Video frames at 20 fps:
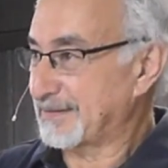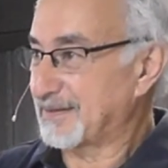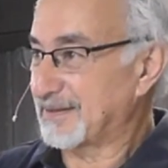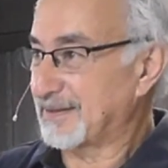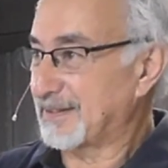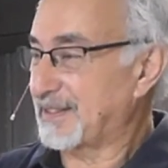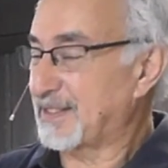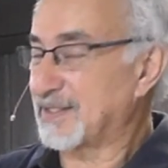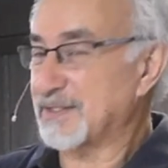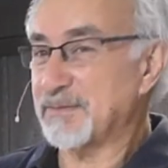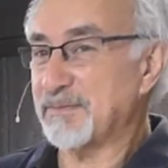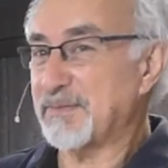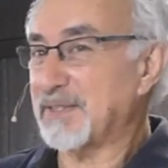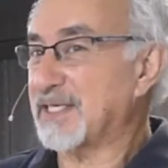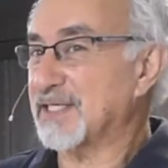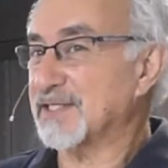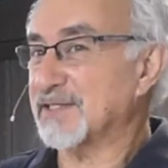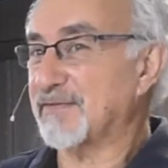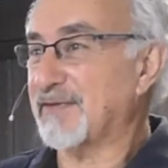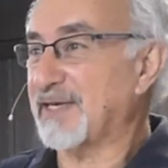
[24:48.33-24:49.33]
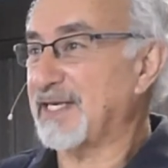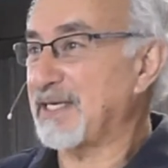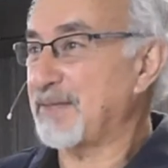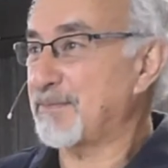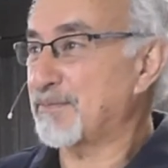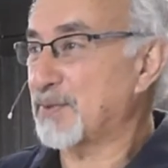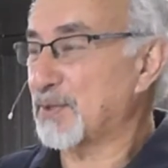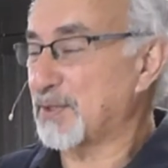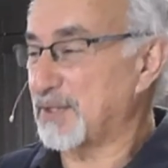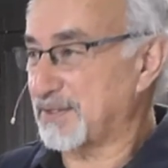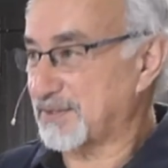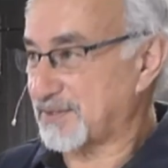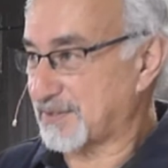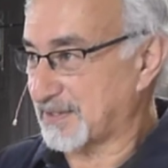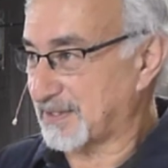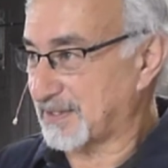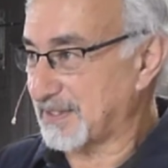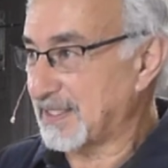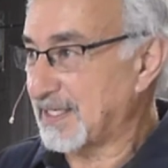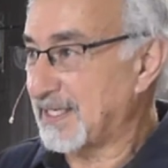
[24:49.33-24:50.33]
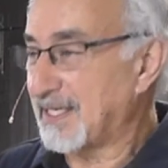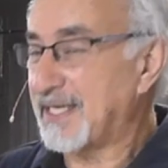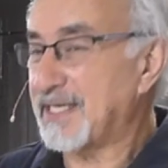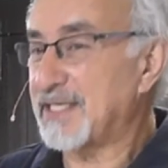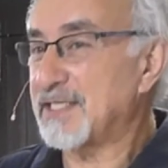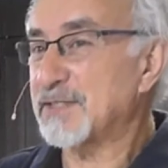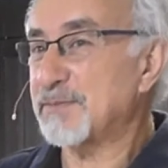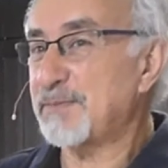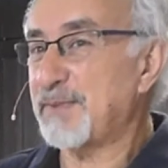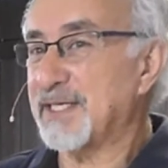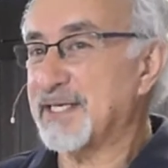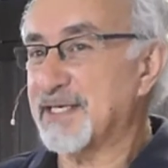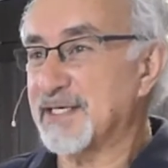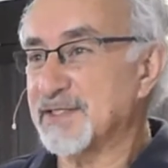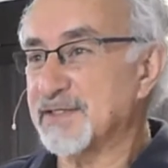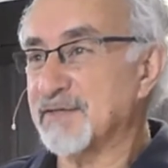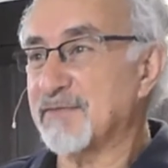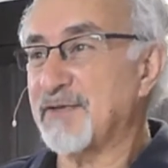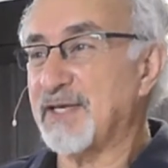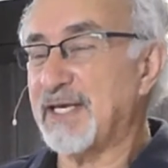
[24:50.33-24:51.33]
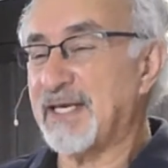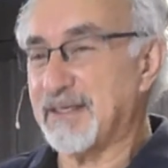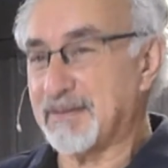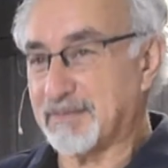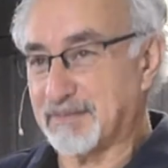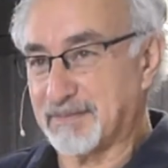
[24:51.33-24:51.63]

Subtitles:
It isn't because of any person. It is because of him.